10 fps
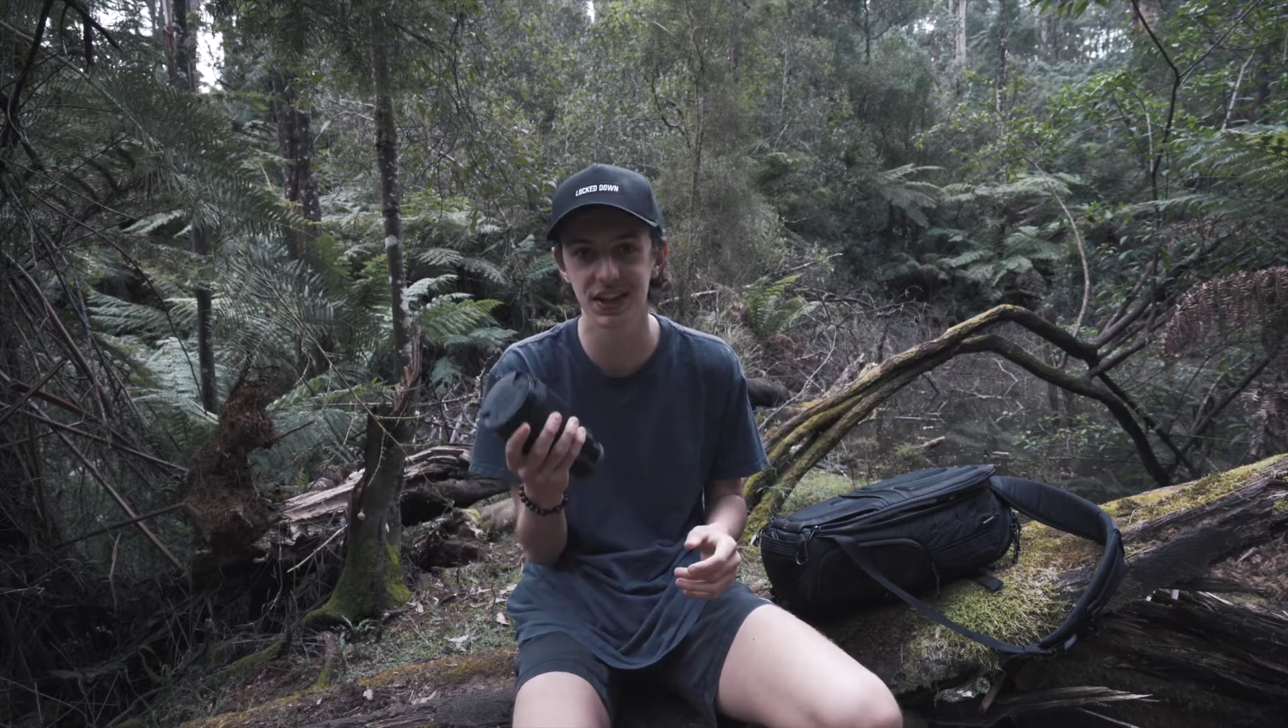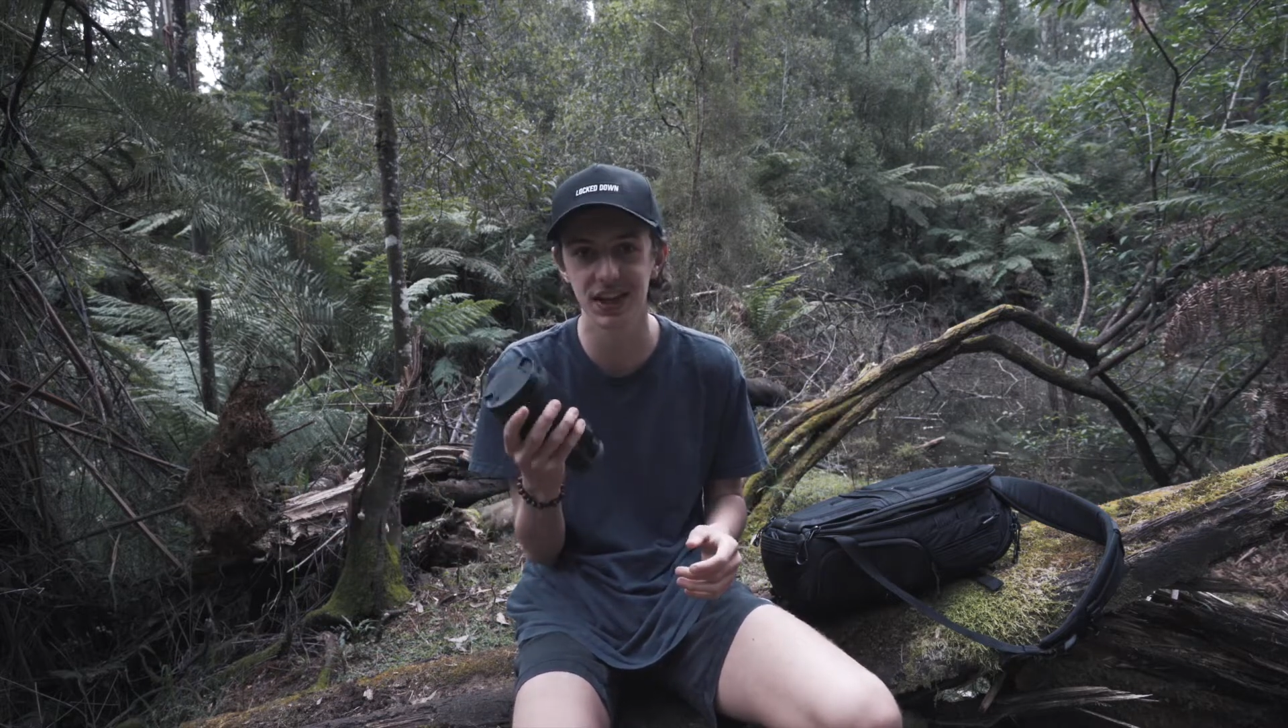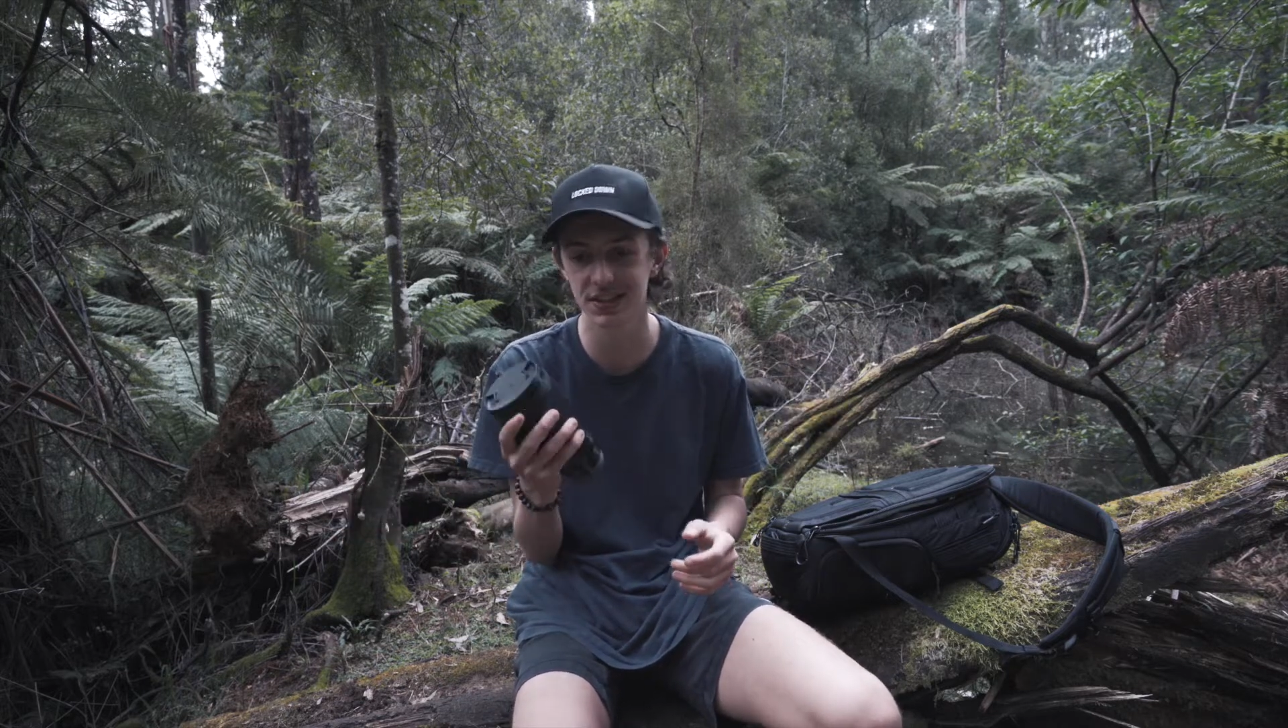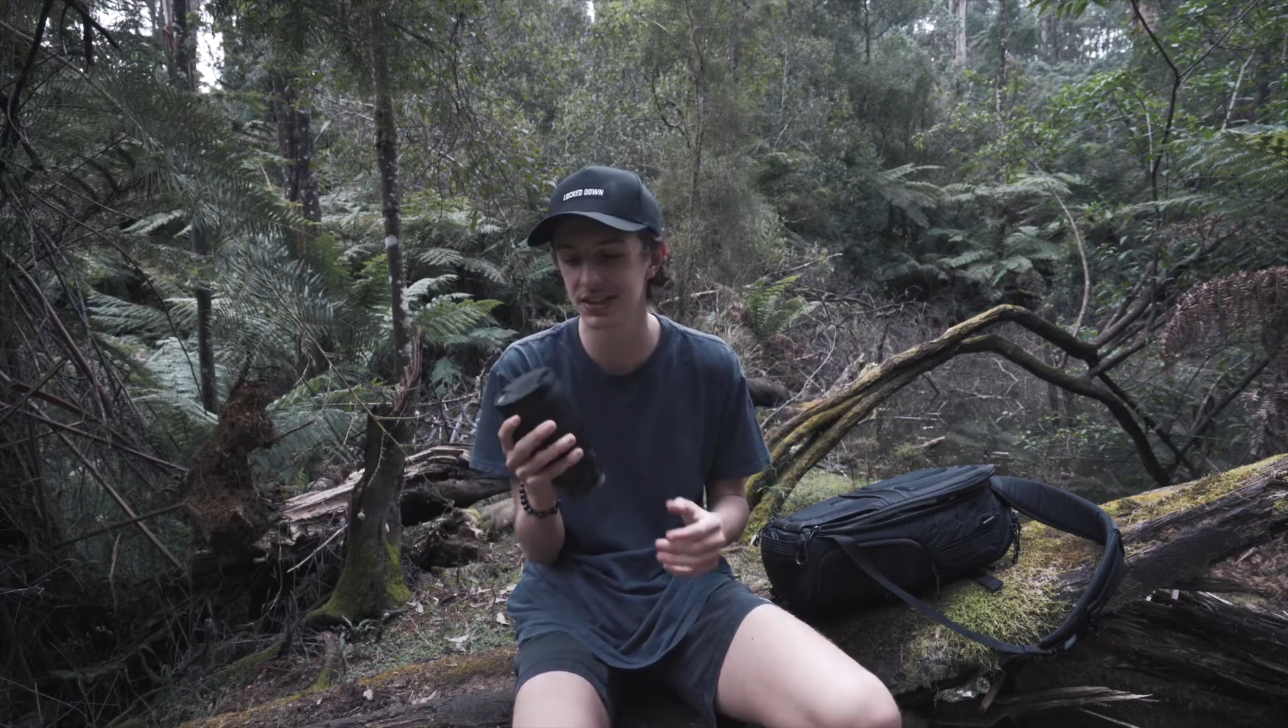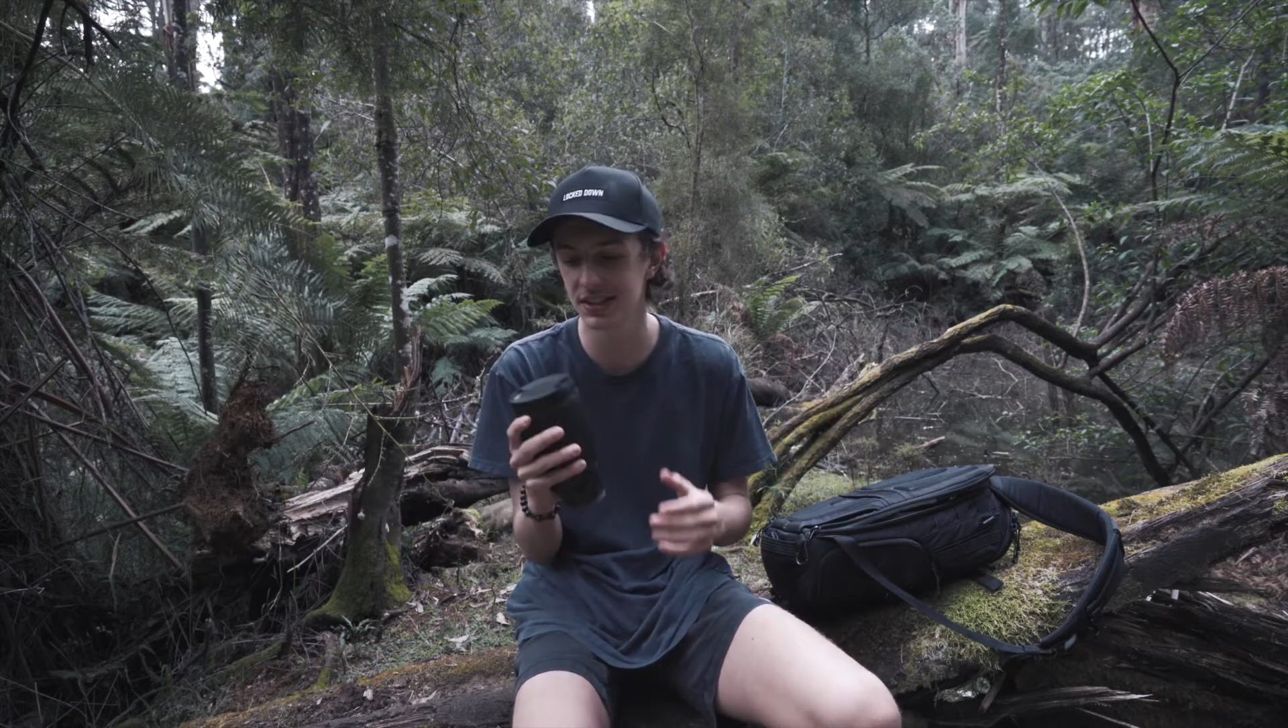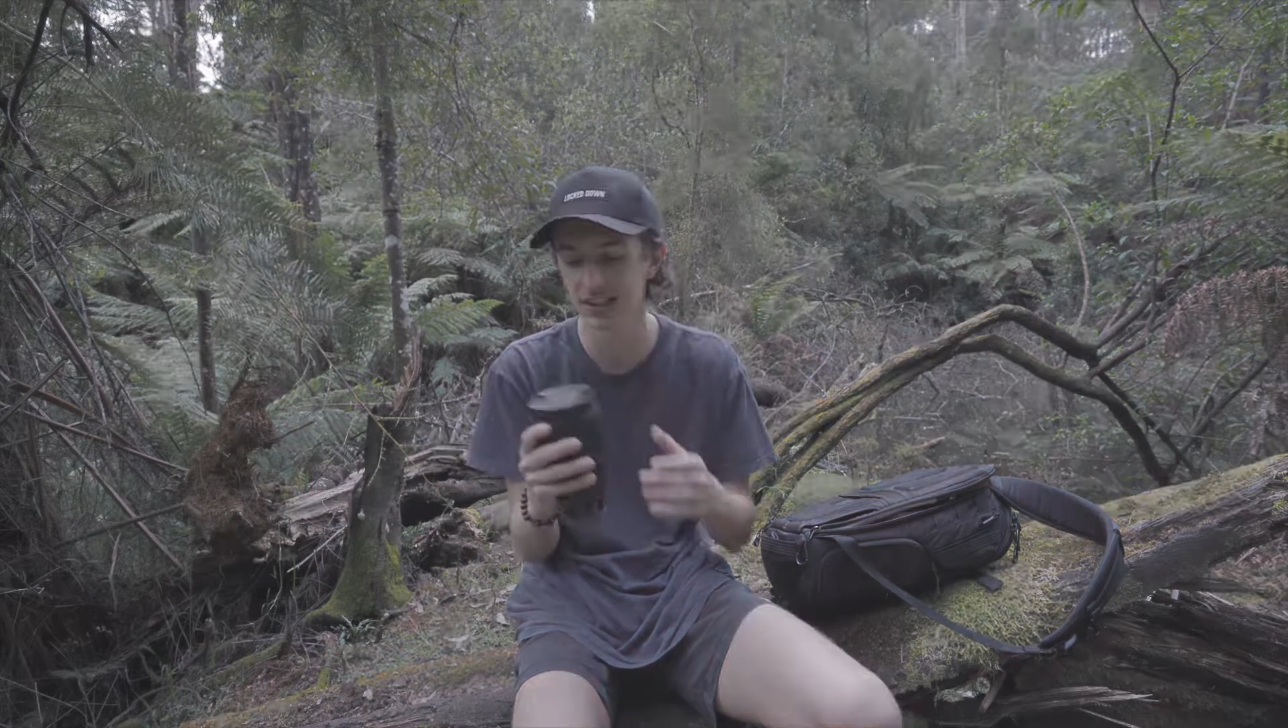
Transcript: lens.